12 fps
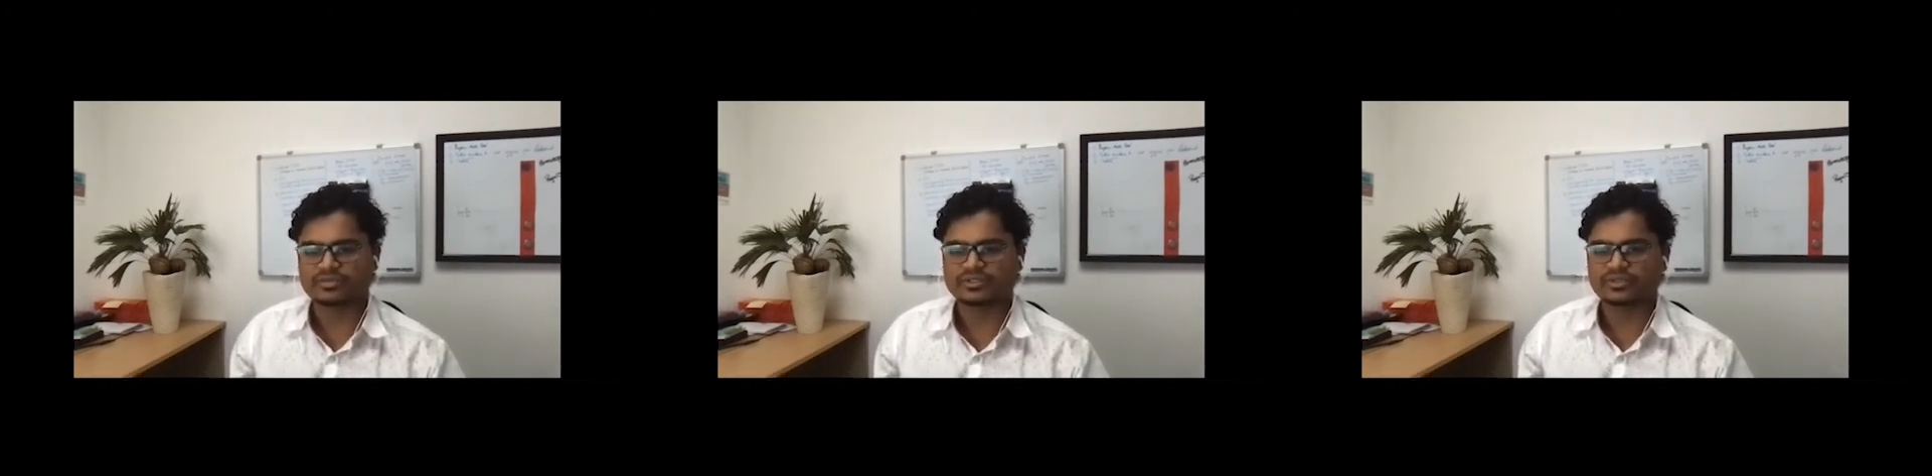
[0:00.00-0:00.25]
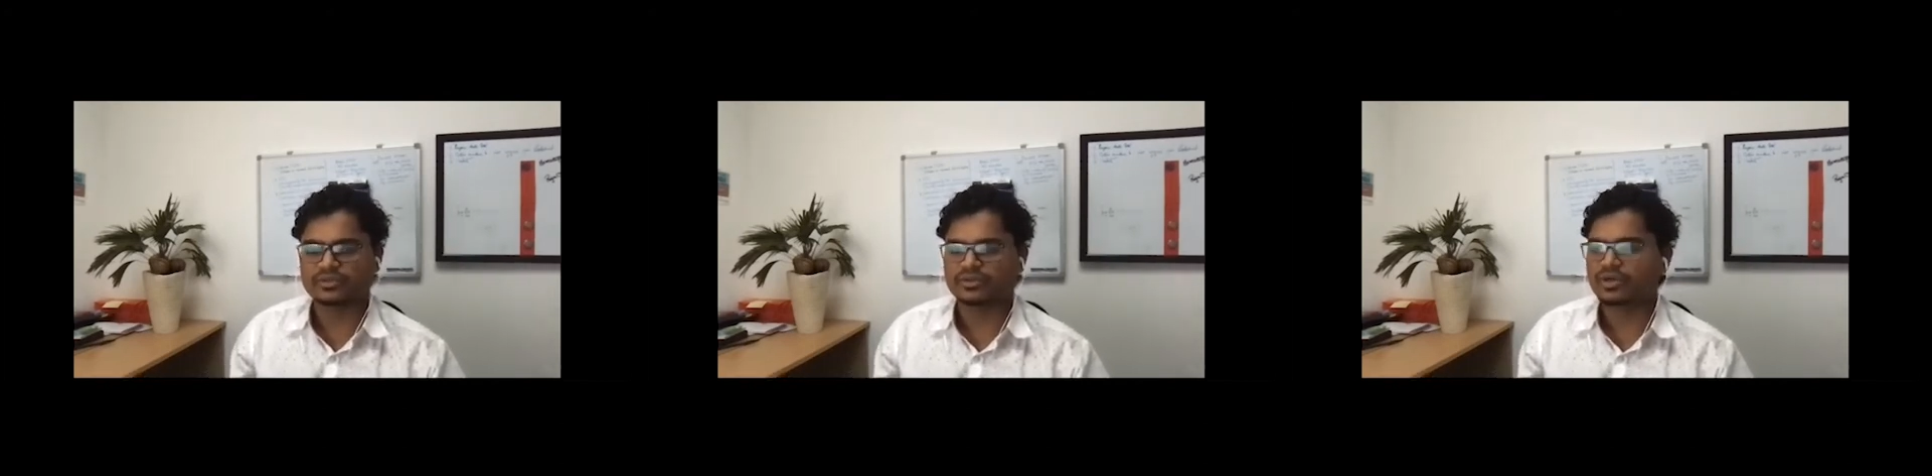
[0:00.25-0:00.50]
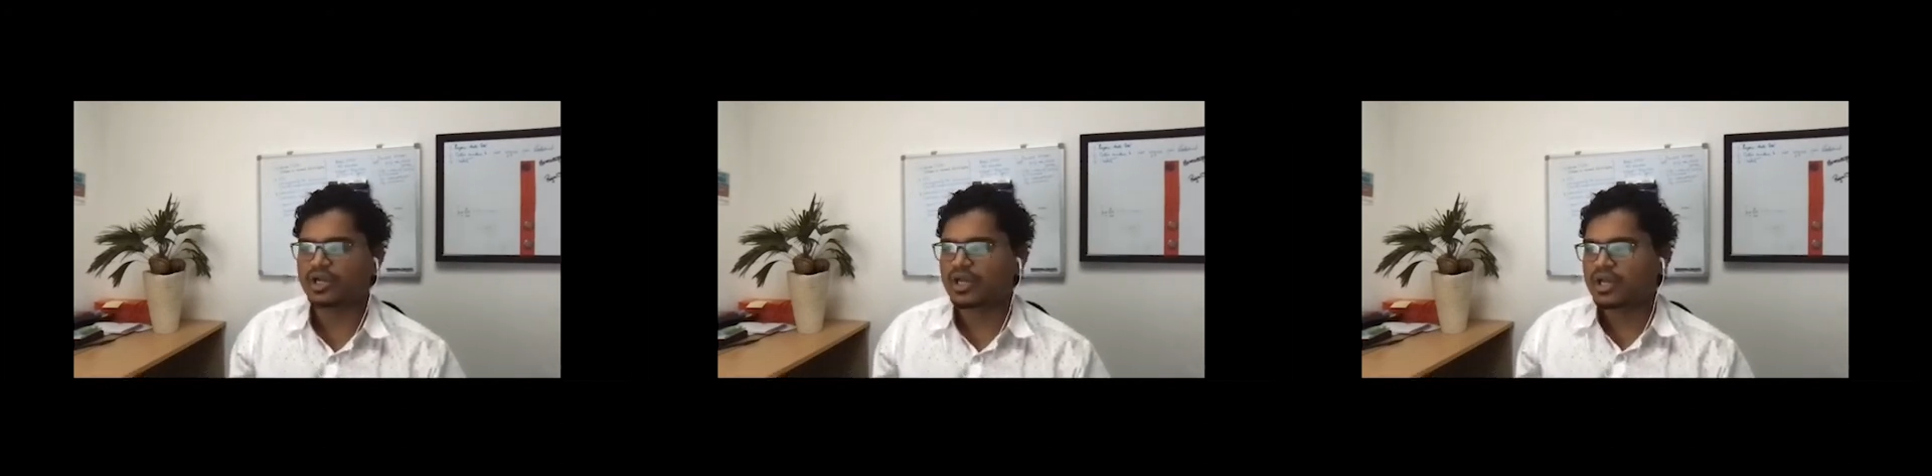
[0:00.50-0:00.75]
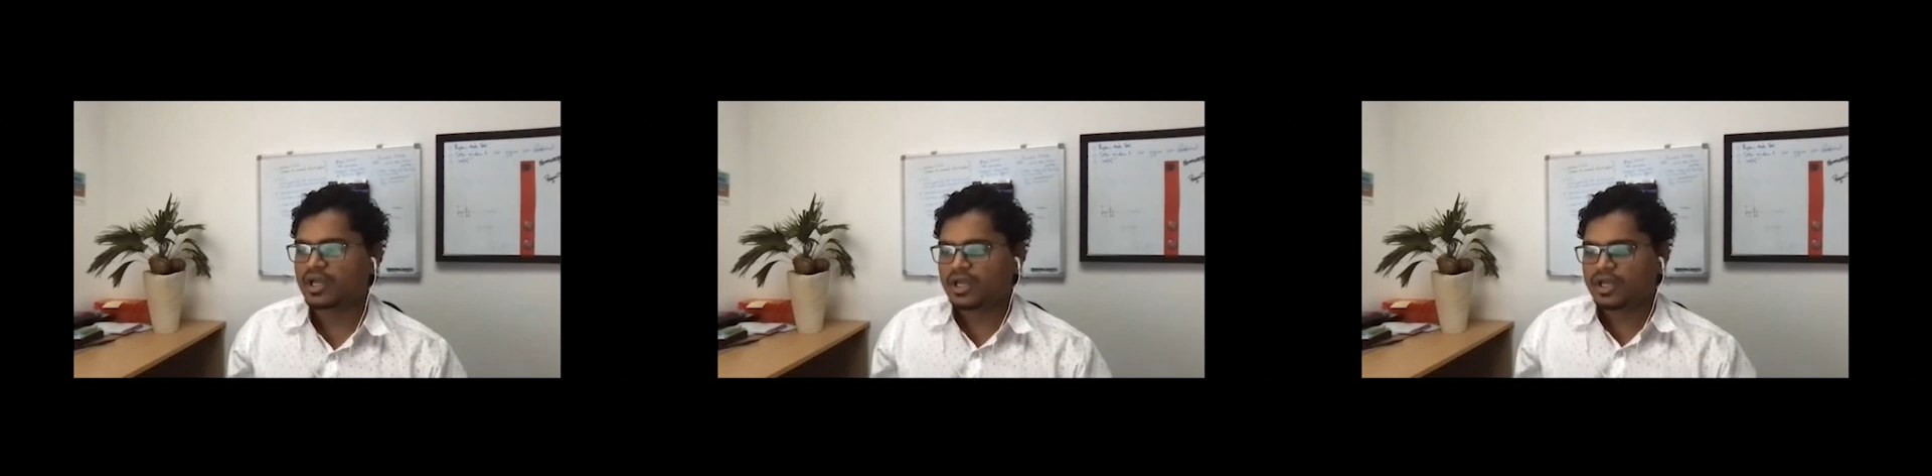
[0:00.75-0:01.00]
So
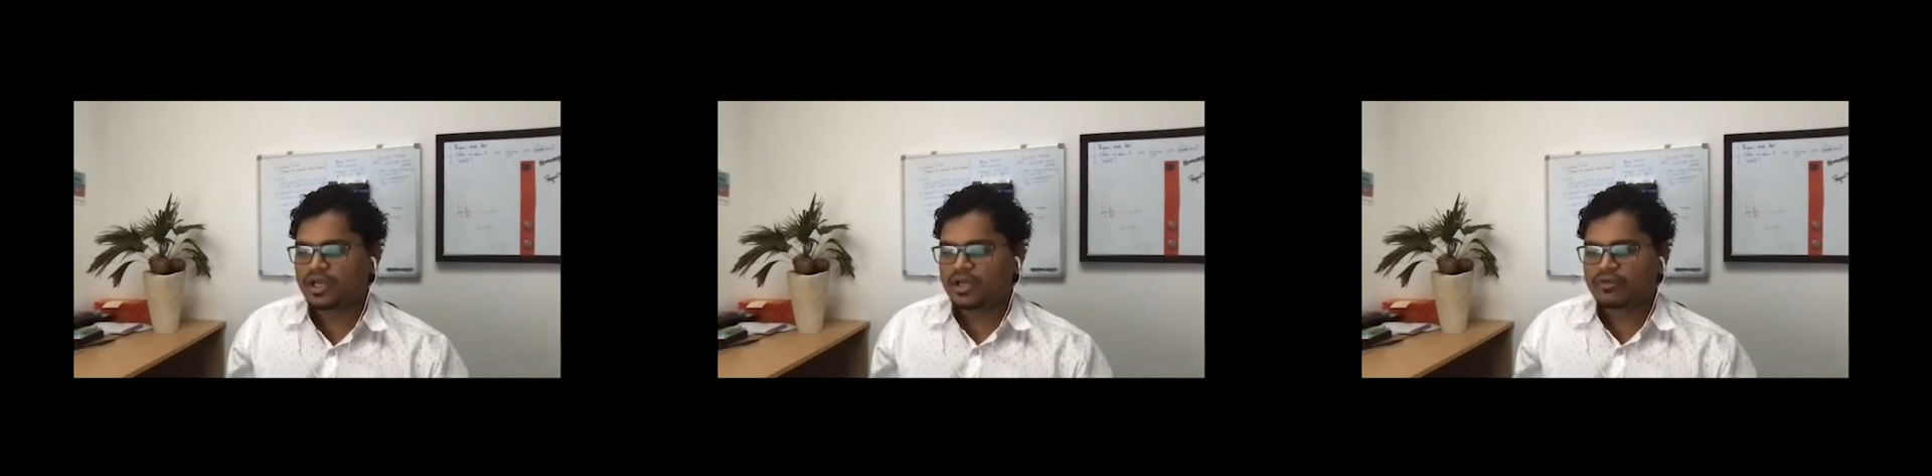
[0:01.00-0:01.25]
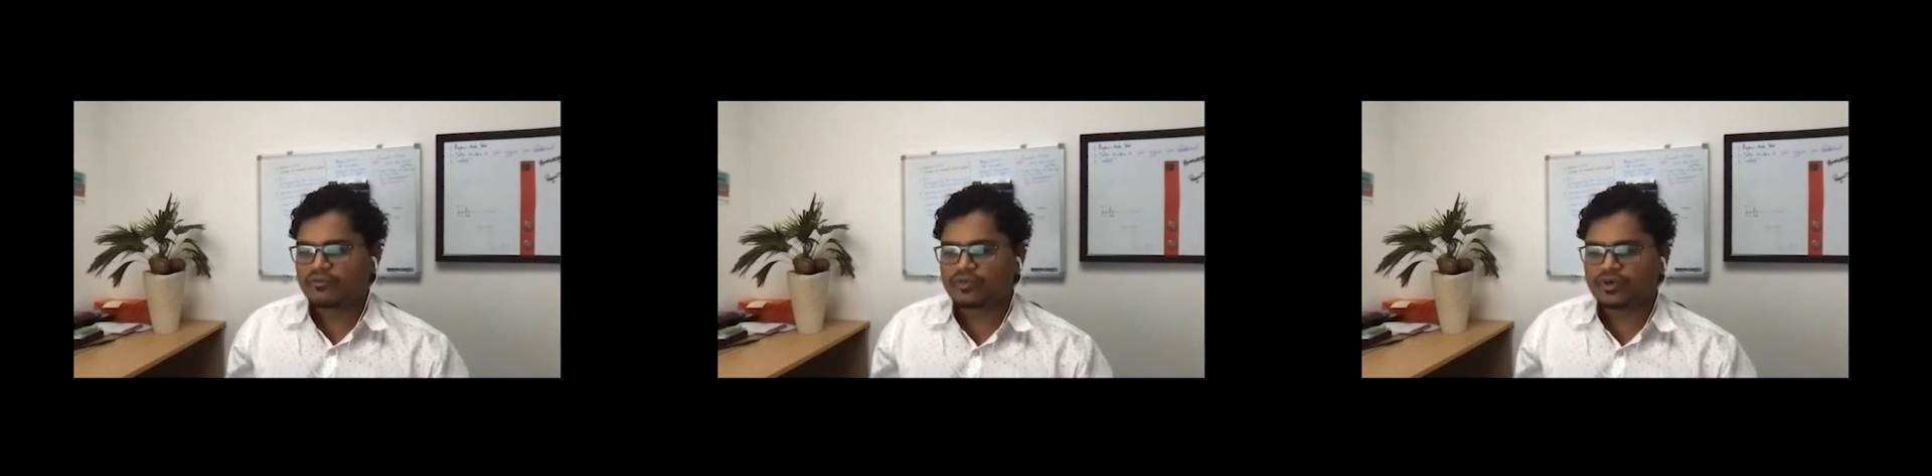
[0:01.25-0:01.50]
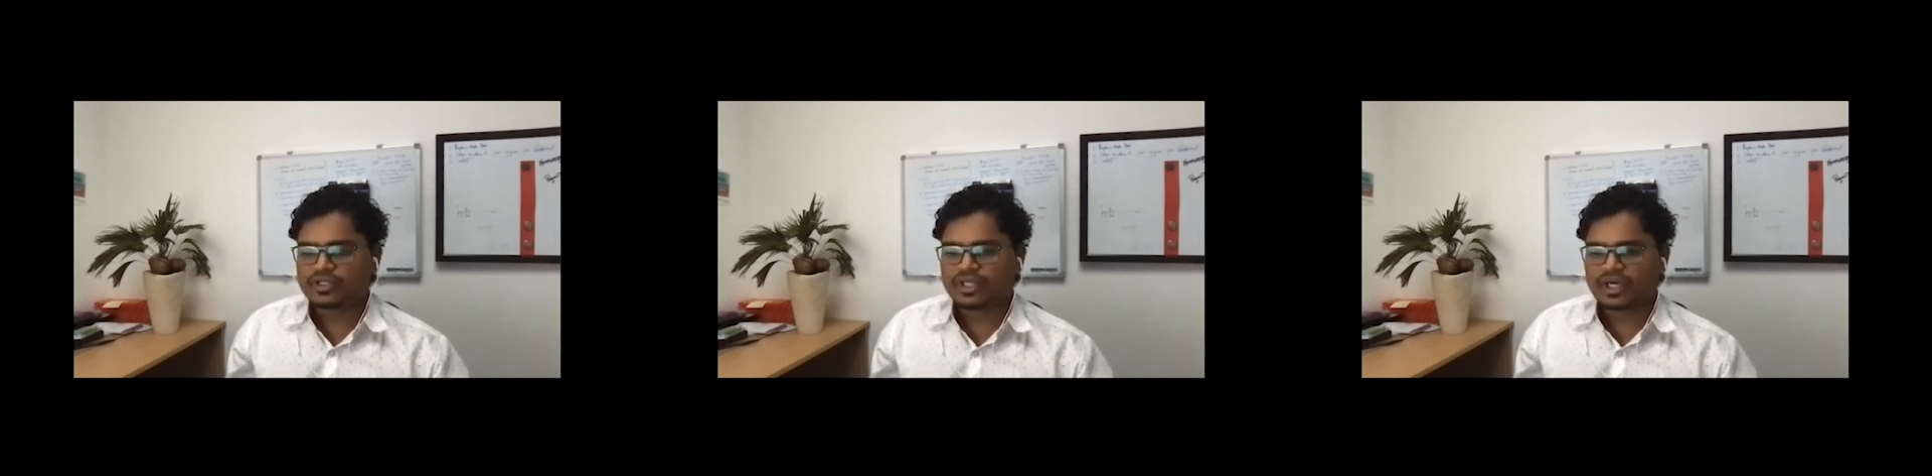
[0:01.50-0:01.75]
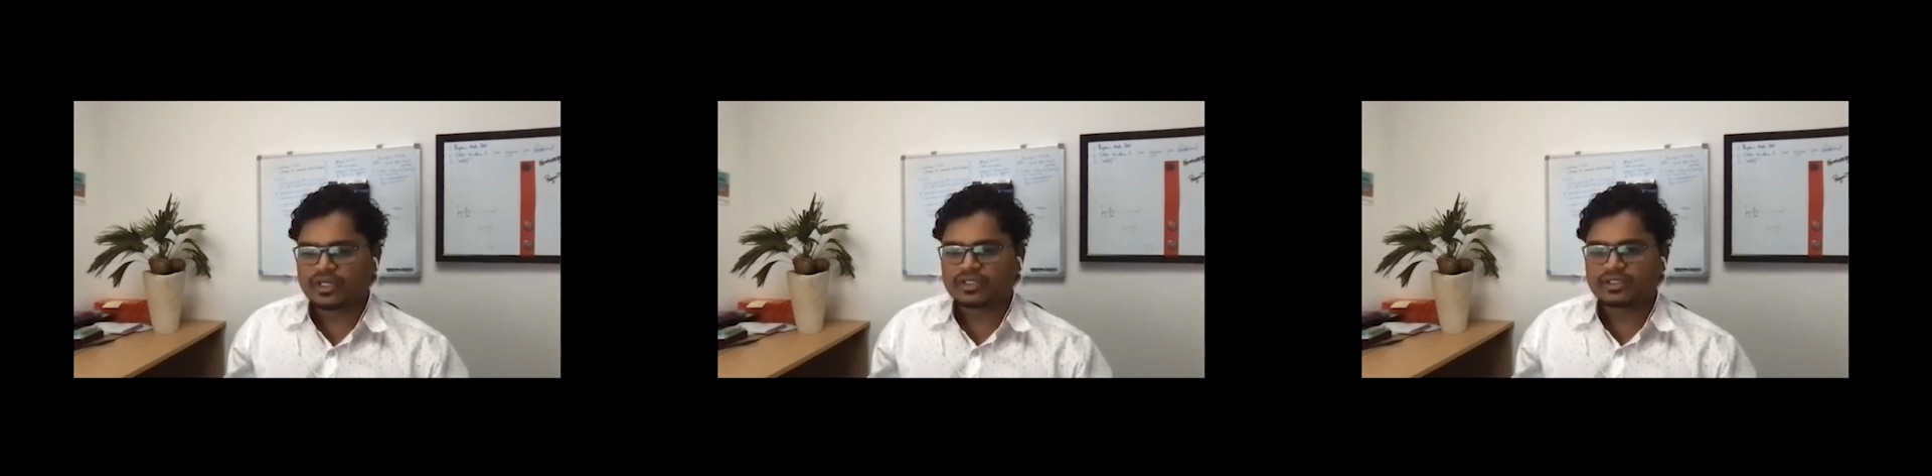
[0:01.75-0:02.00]
for
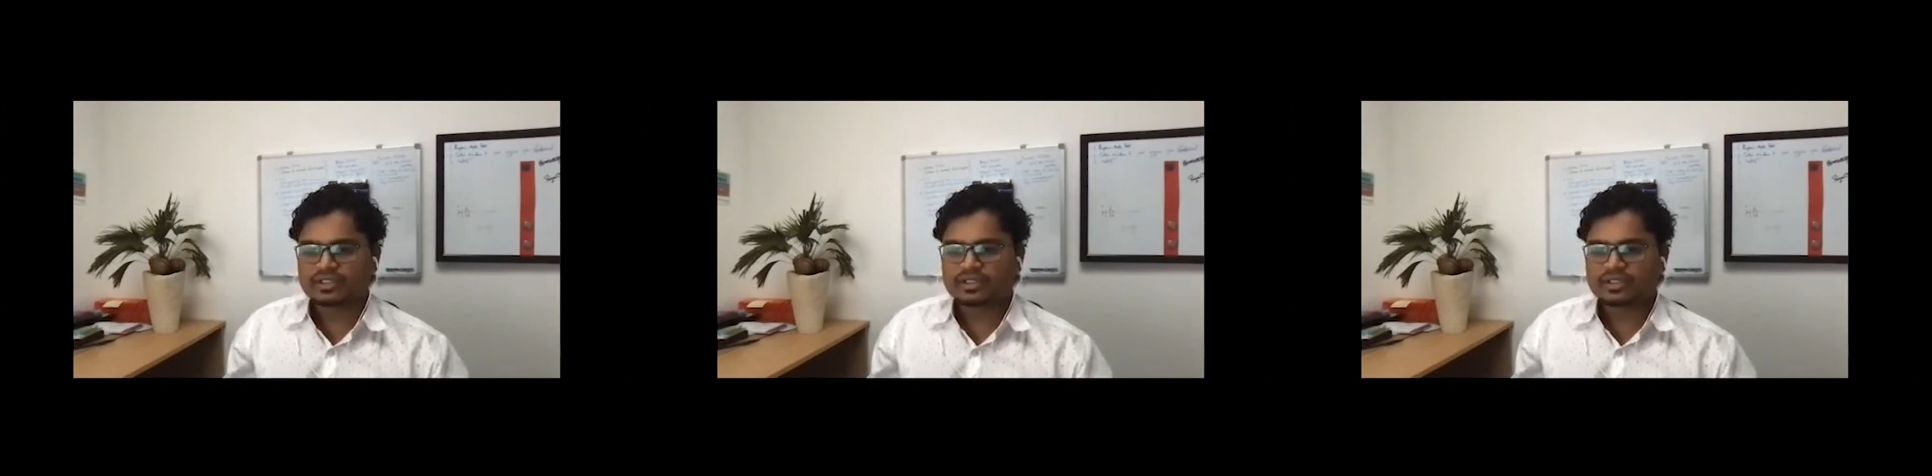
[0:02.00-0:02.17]
that,